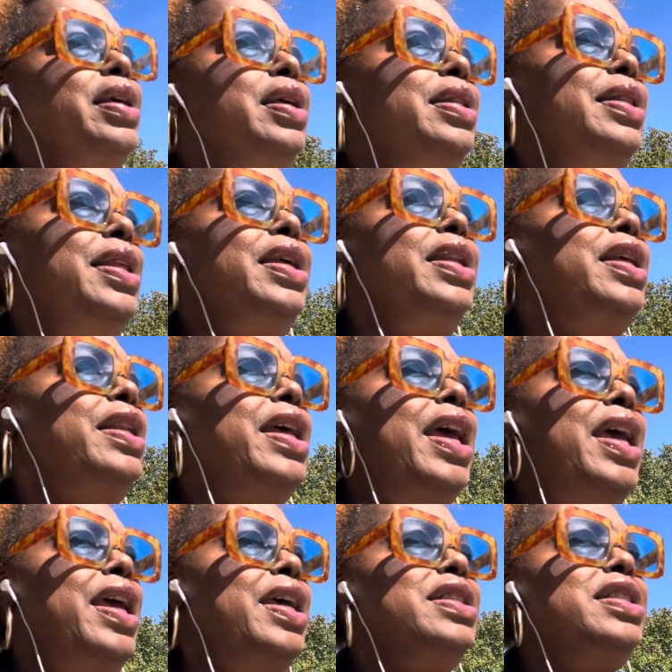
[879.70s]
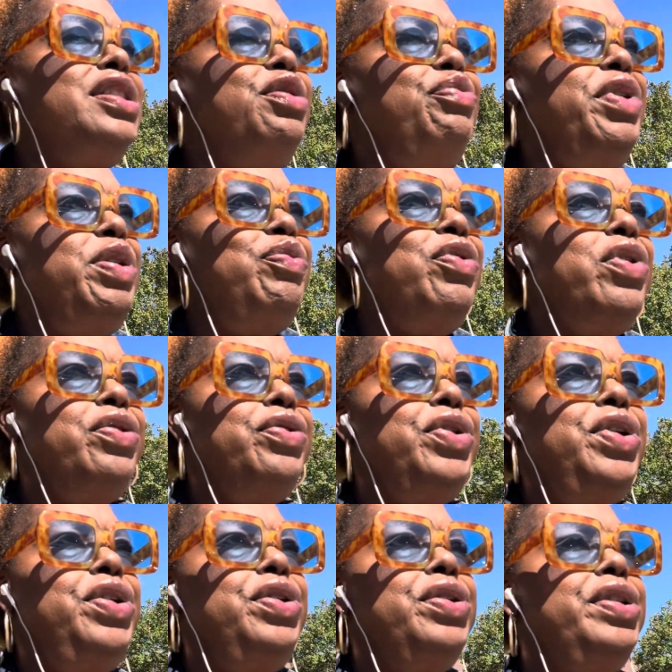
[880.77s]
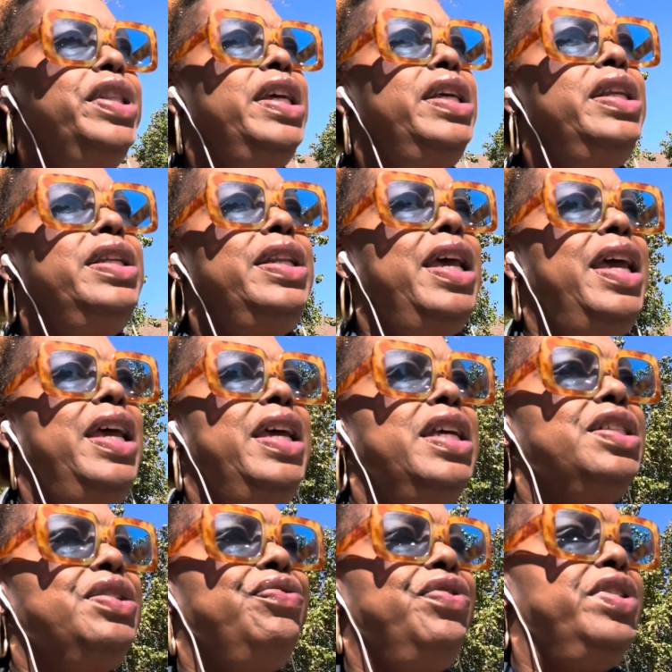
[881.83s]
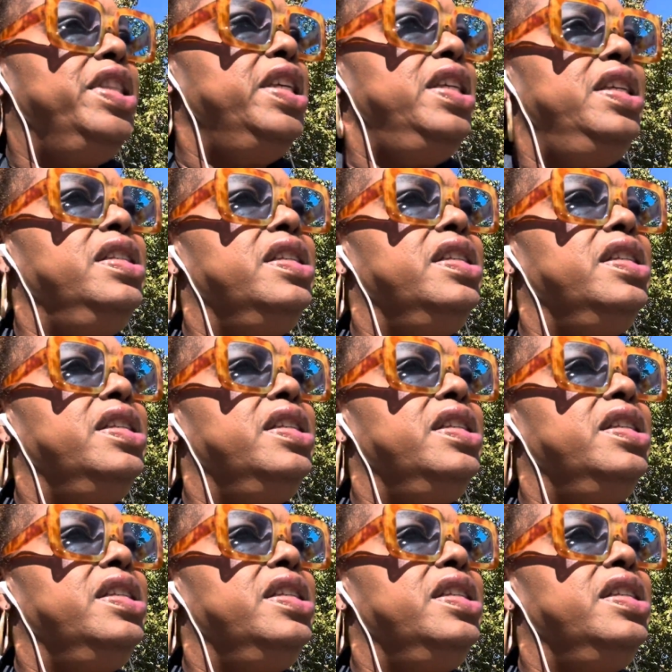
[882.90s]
They didn't ask to be brought here. They didn't ask for these